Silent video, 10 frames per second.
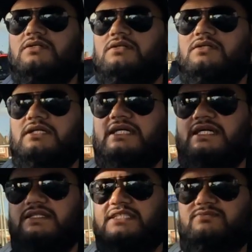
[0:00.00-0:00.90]

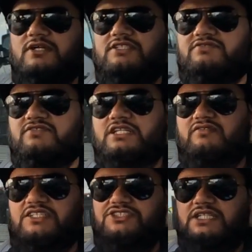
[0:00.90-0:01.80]
Again, this road is full of
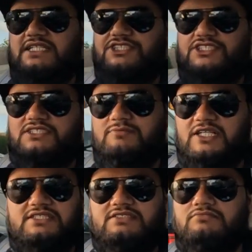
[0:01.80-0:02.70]
undulations,
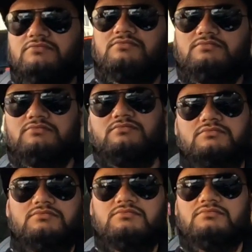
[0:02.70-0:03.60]
but
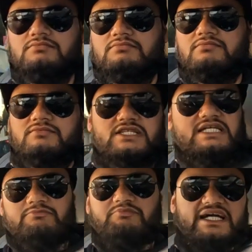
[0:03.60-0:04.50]

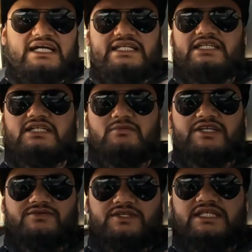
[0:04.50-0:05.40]
they're barely coming
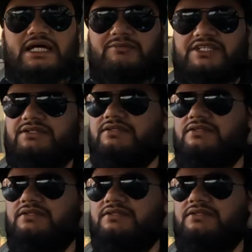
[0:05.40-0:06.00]
through the cabin.